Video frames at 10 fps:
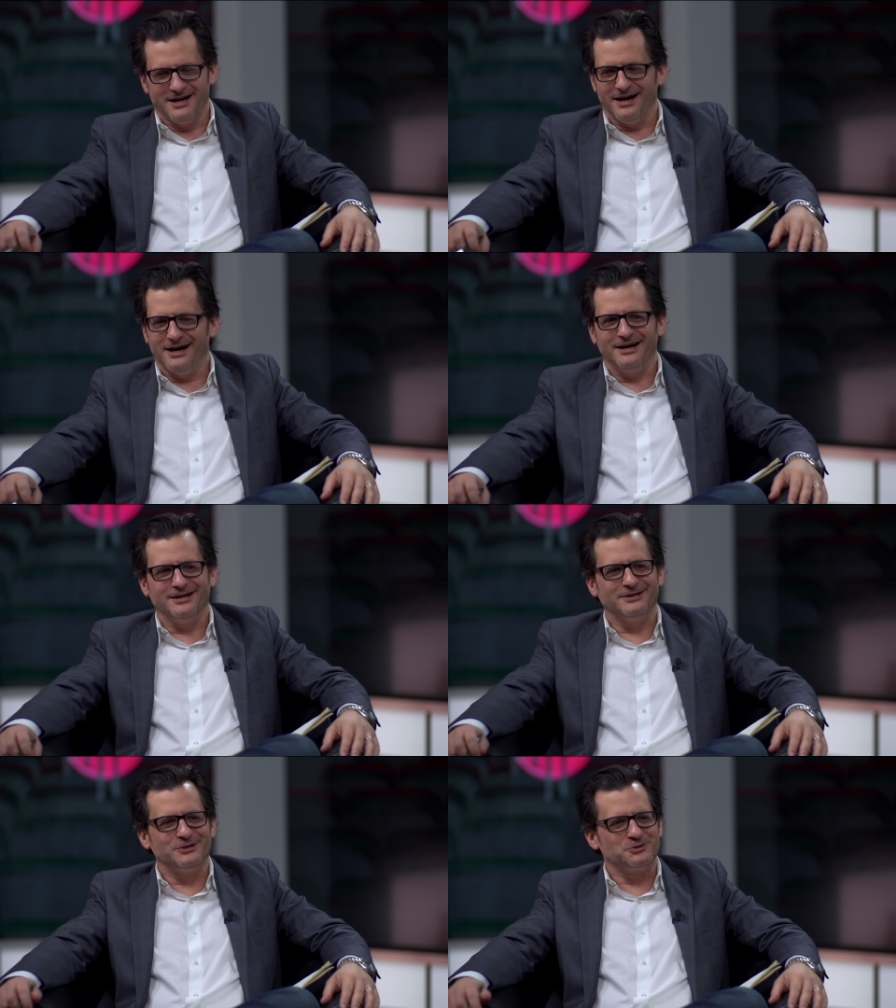
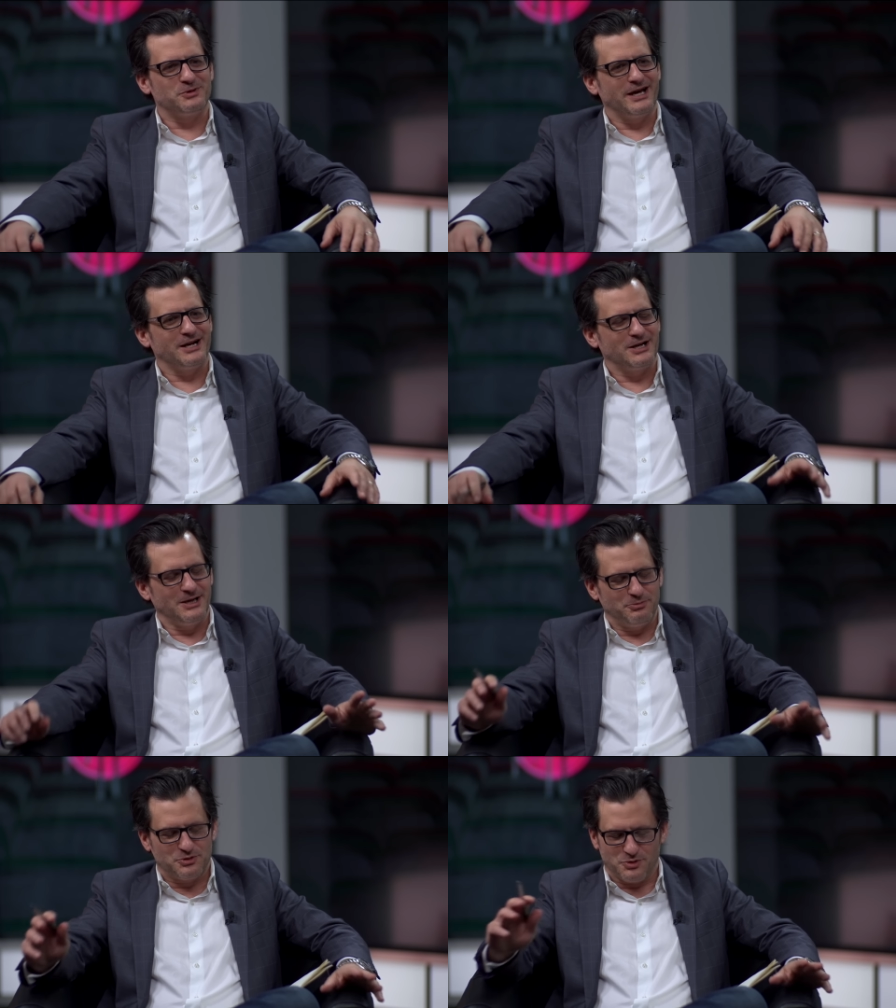because uh, we got a
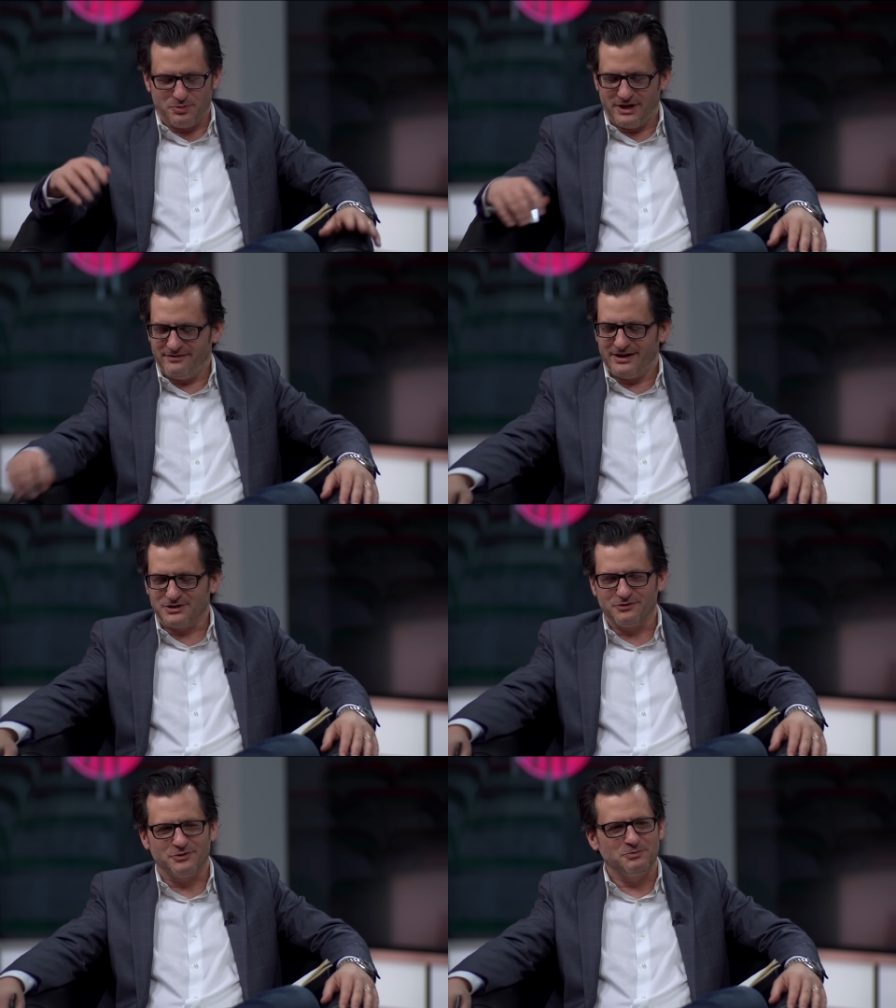clip which we'll play
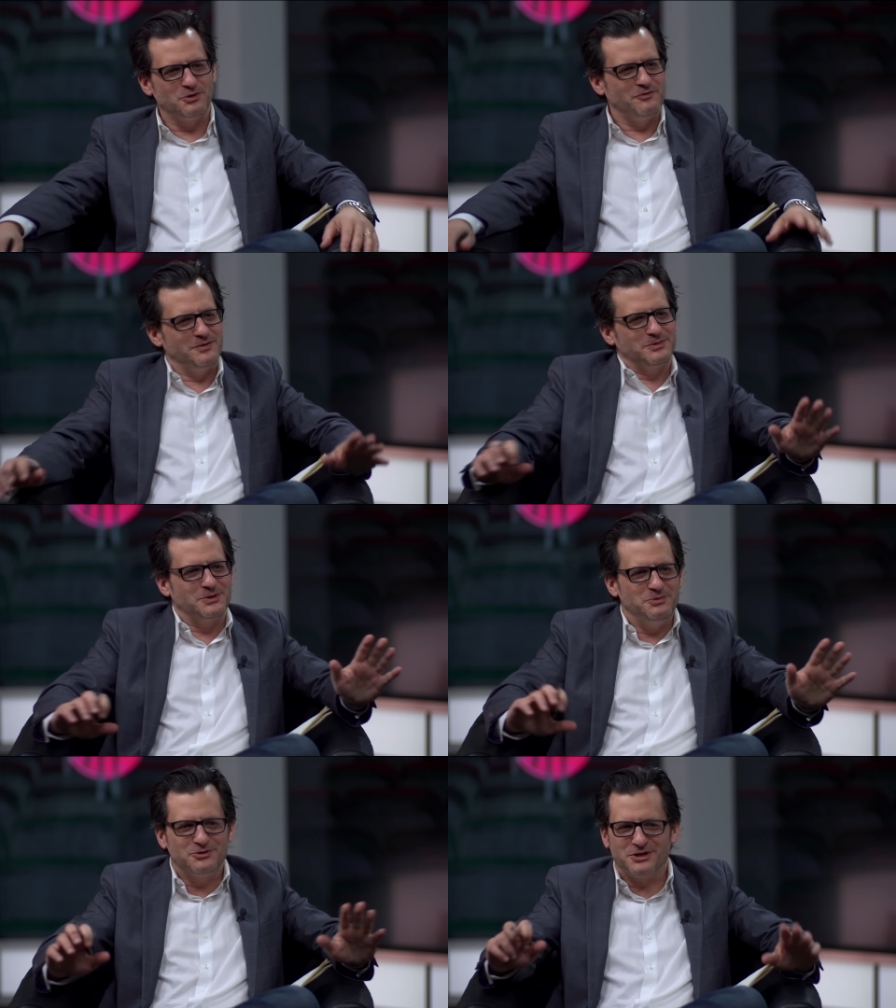eventually from the movie, but
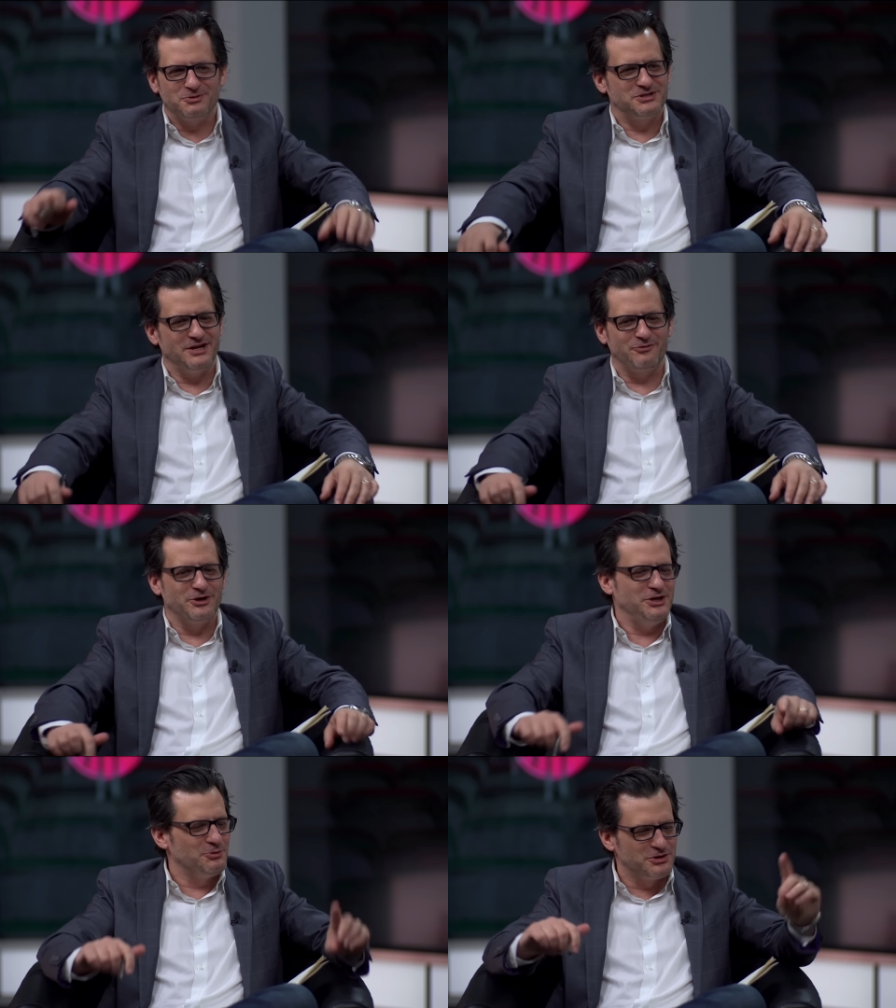the music was
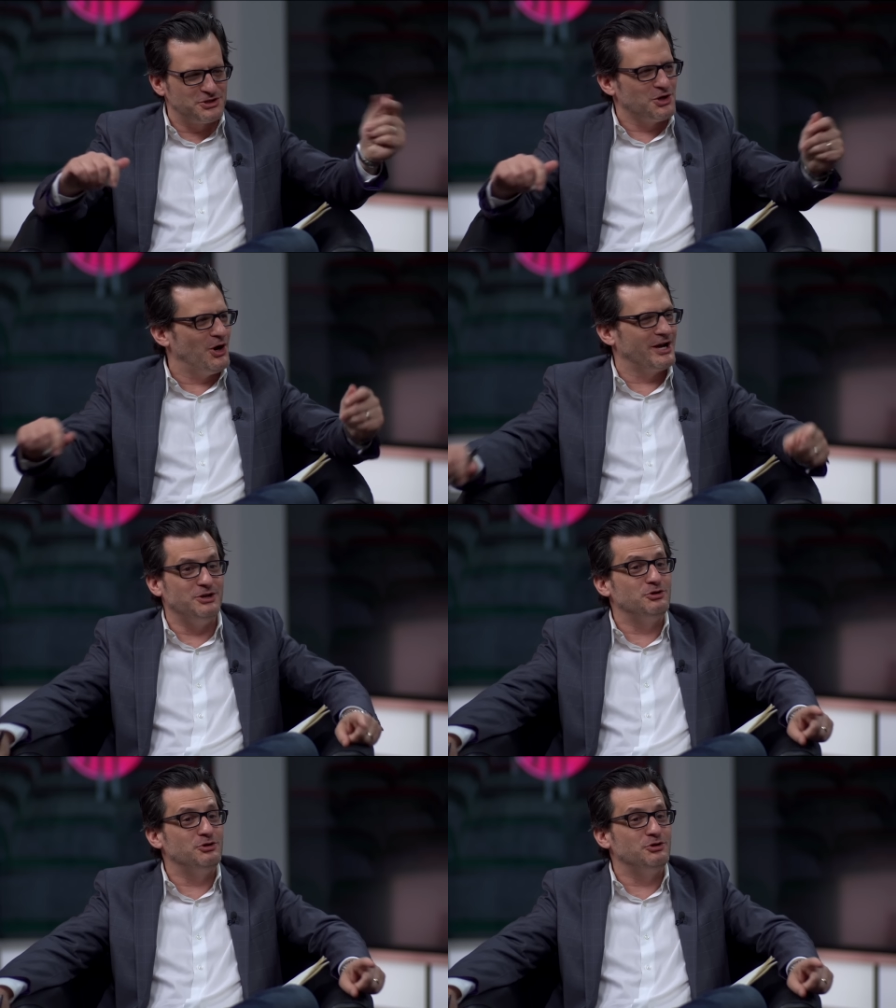different, and you were just on it.